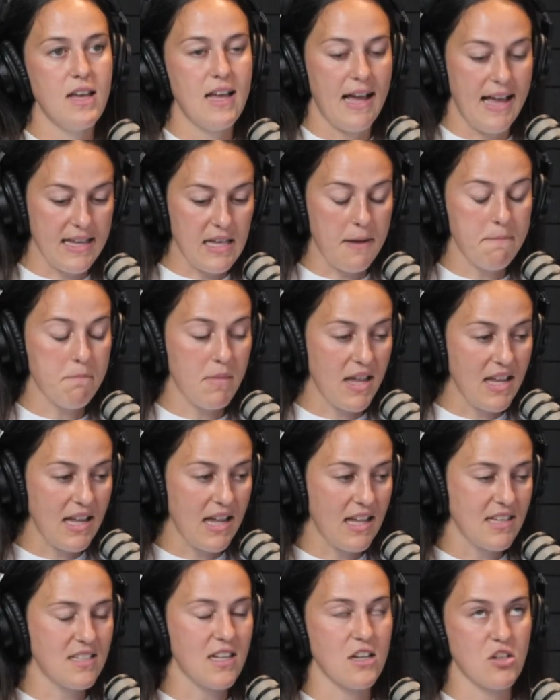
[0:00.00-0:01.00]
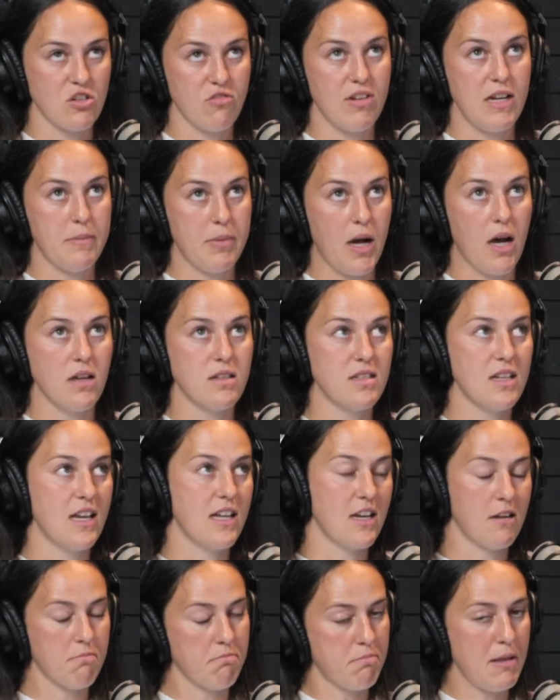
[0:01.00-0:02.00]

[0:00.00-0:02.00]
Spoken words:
It's actually really bad, and